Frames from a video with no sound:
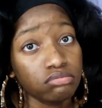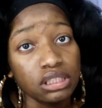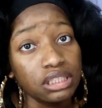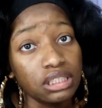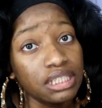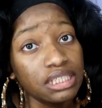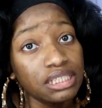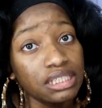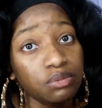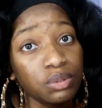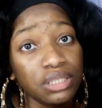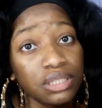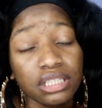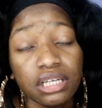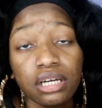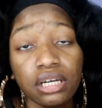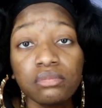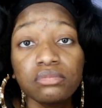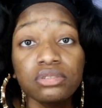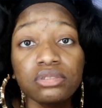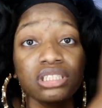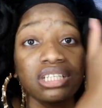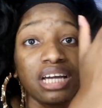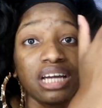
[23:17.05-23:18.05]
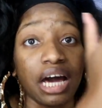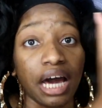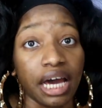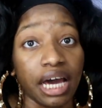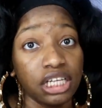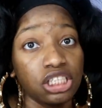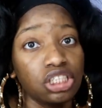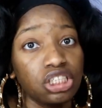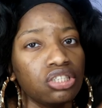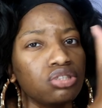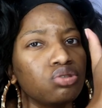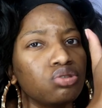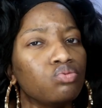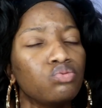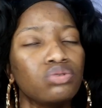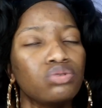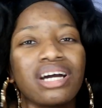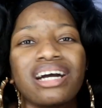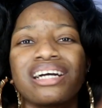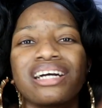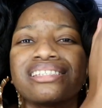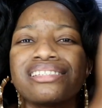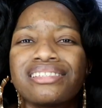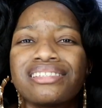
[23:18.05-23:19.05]
this when it comes to your hygiene do
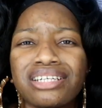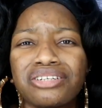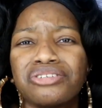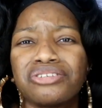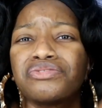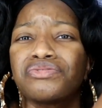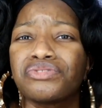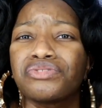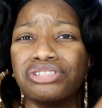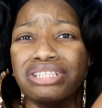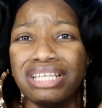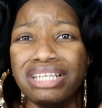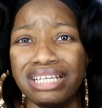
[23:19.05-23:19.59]
not settle for